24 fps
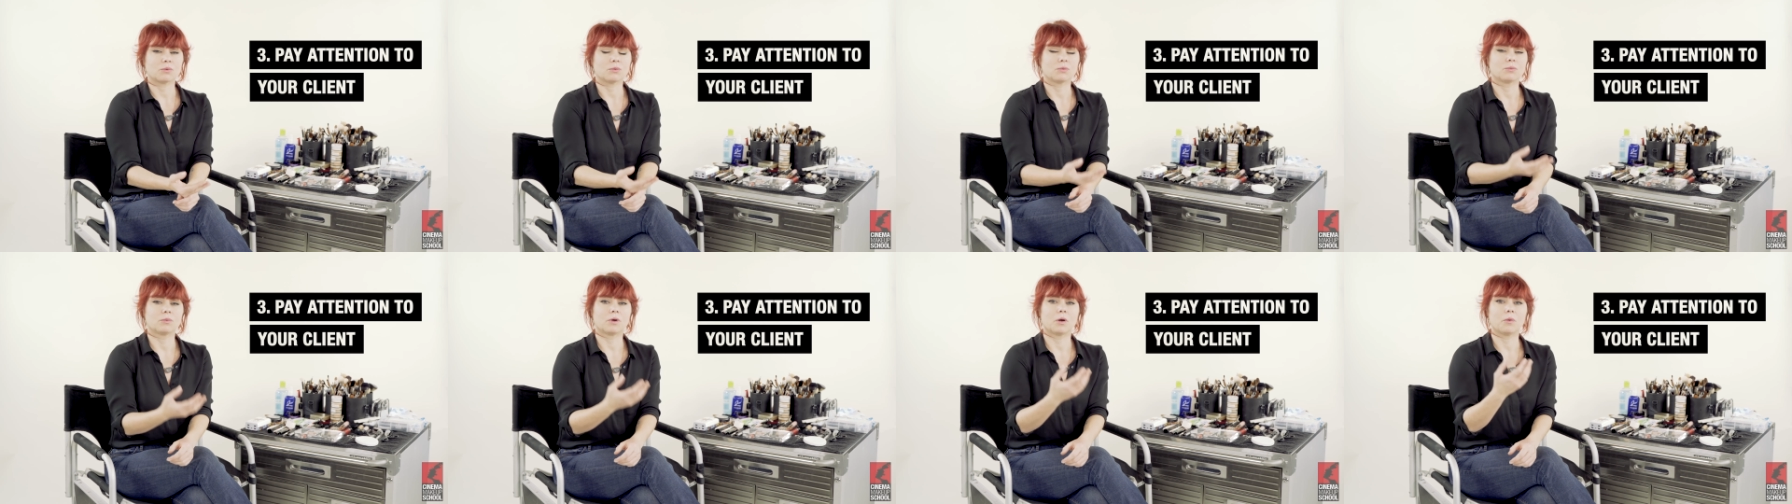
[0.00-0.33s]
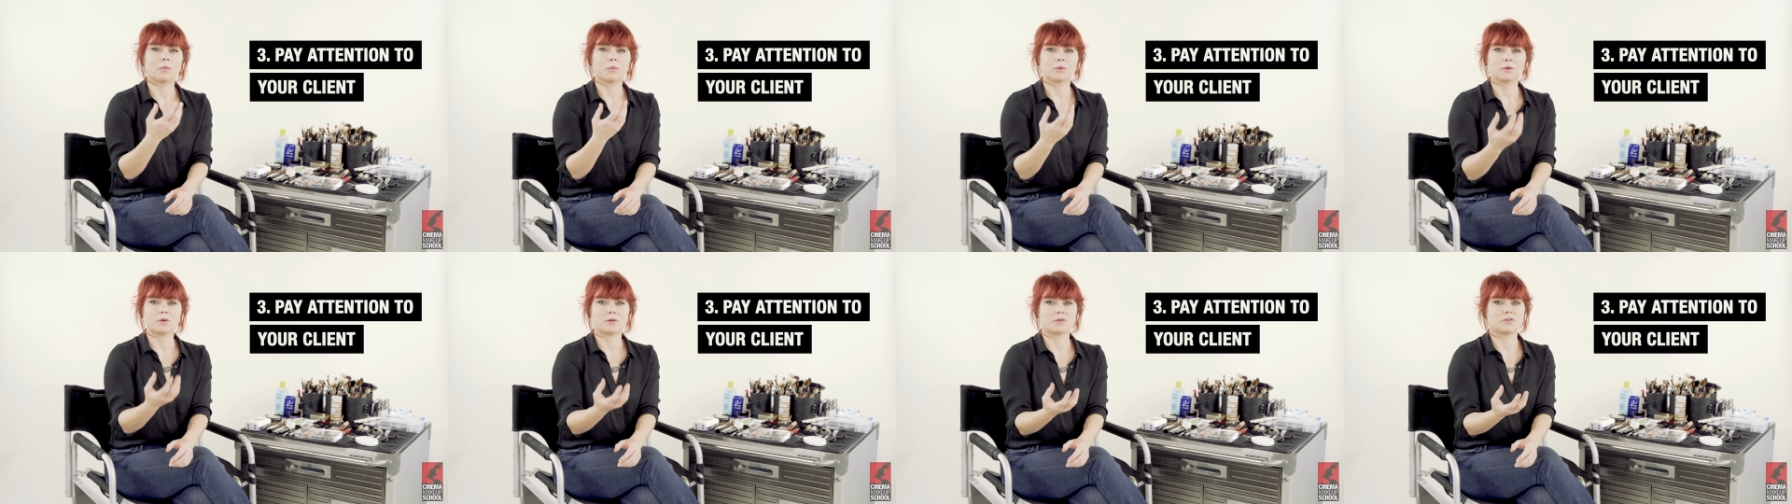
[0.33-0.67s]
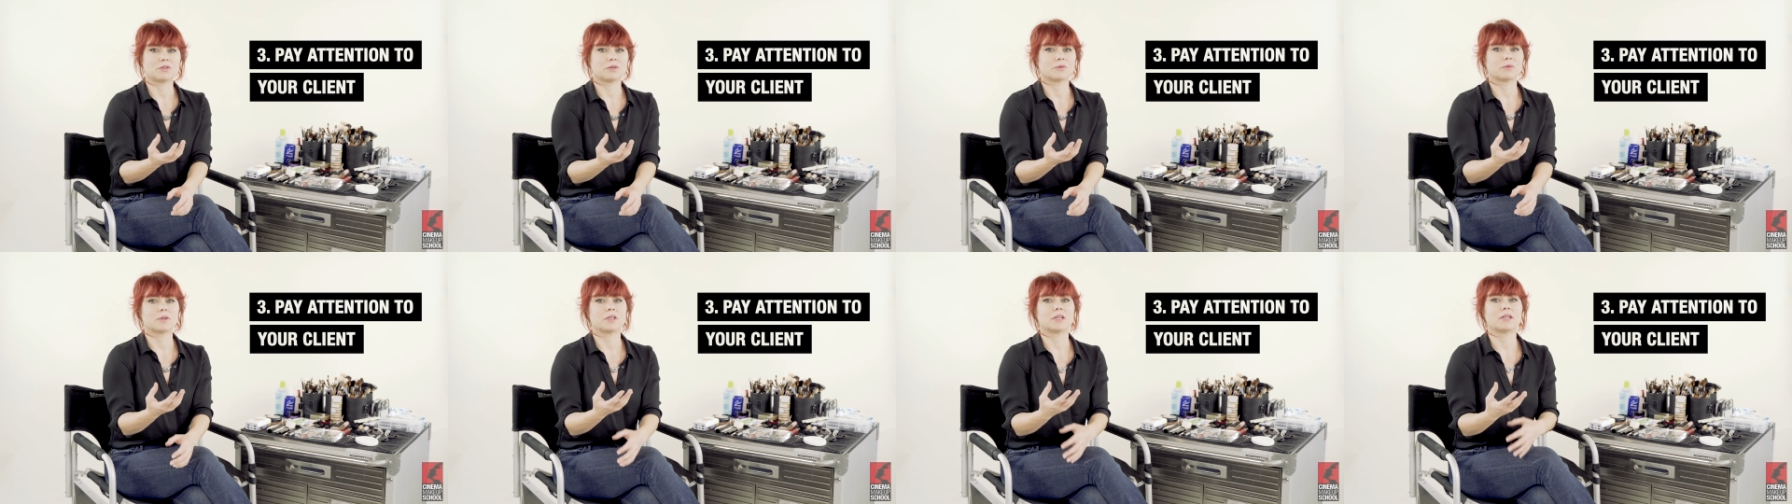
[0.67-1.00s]
what we're
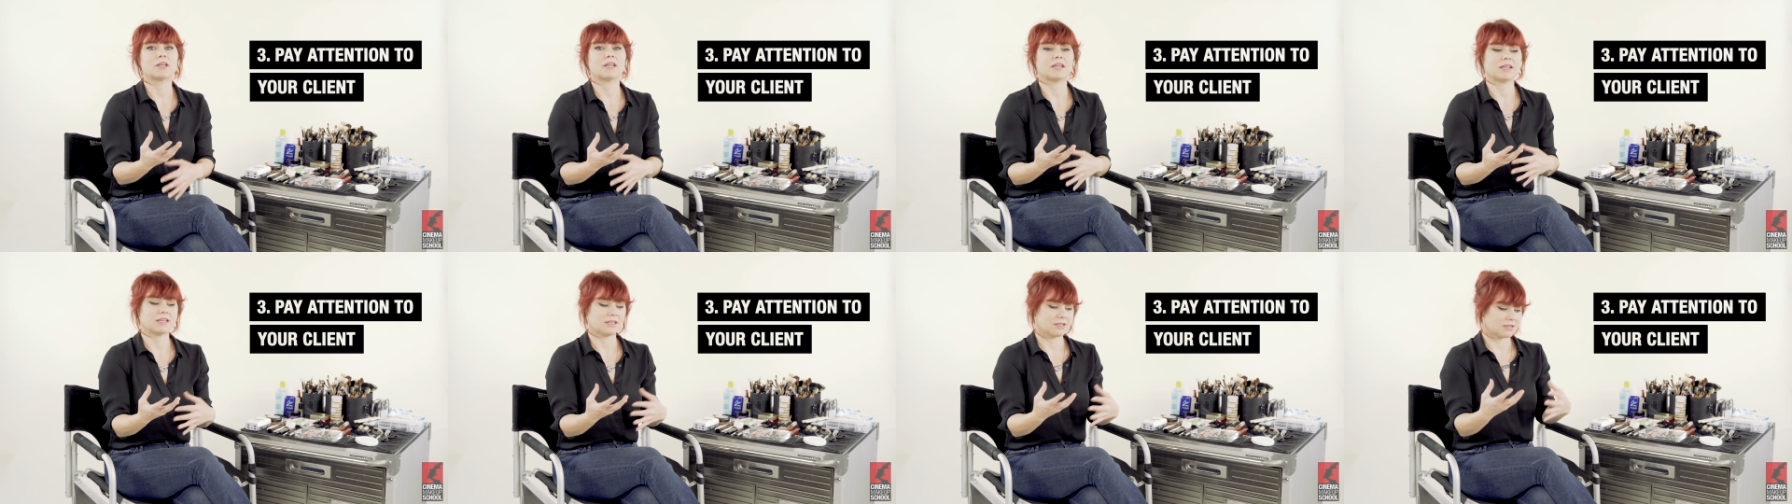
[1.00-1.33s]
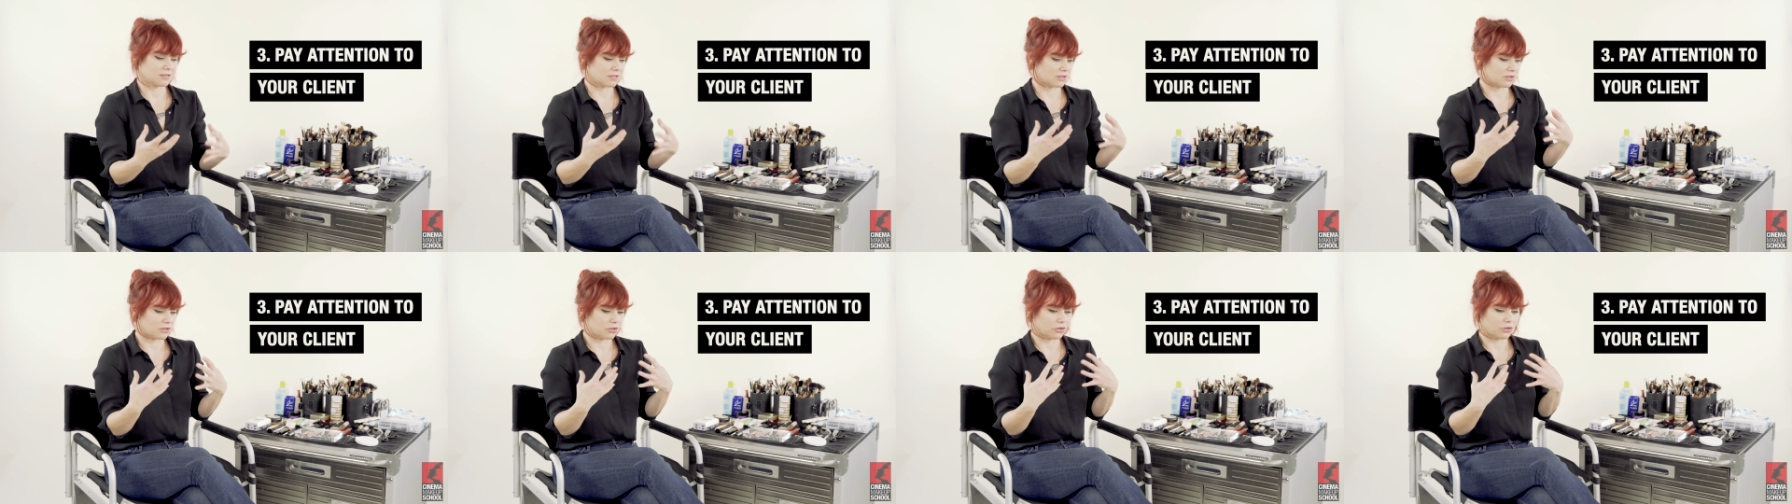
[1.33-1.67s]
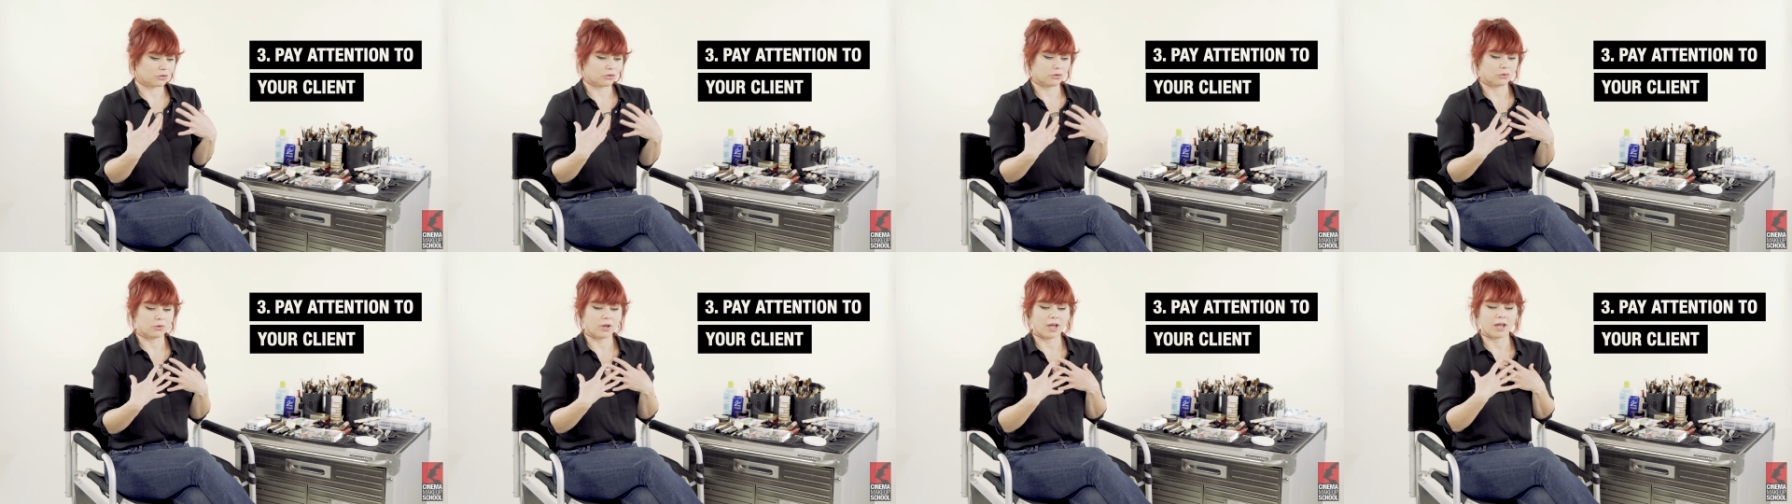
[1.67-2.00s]
doing is
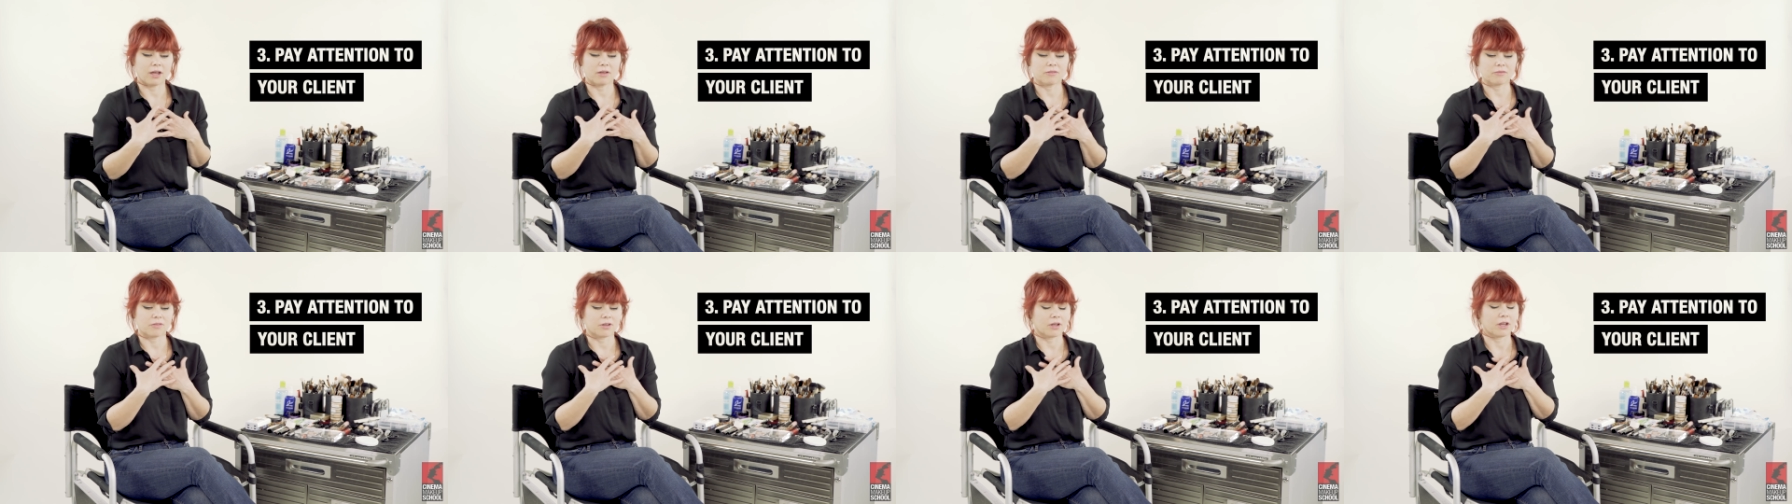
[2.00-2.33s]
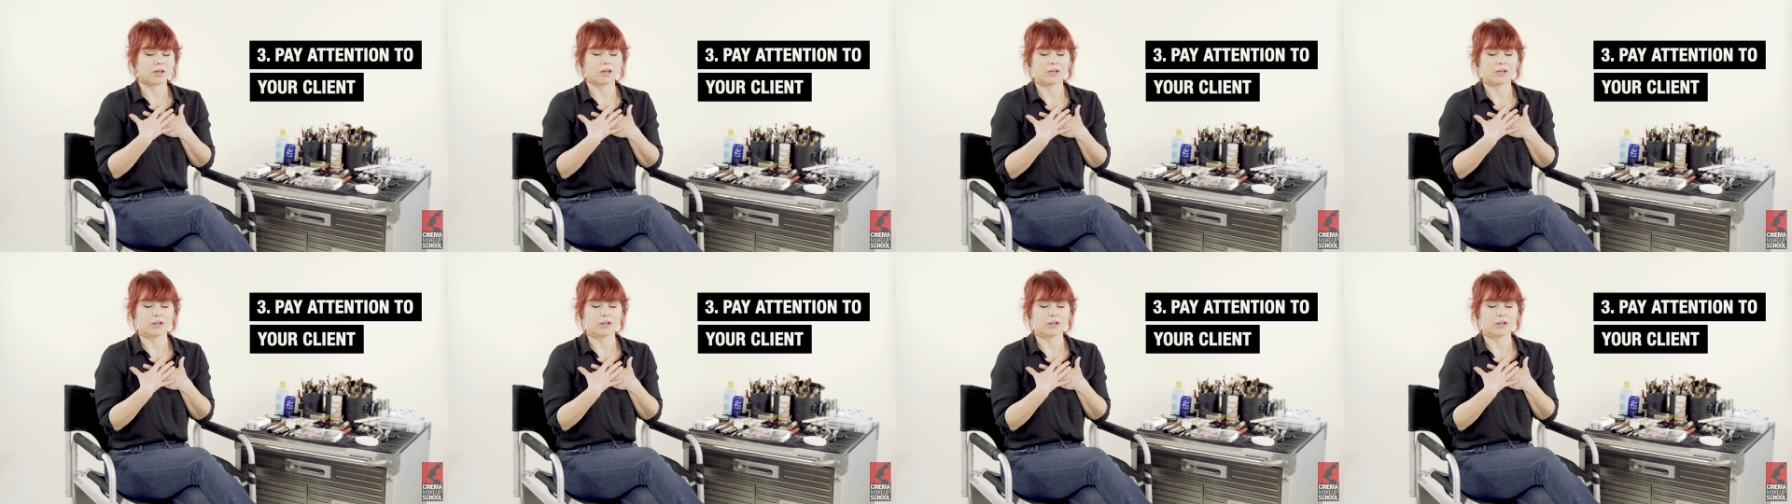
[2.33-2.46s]
you have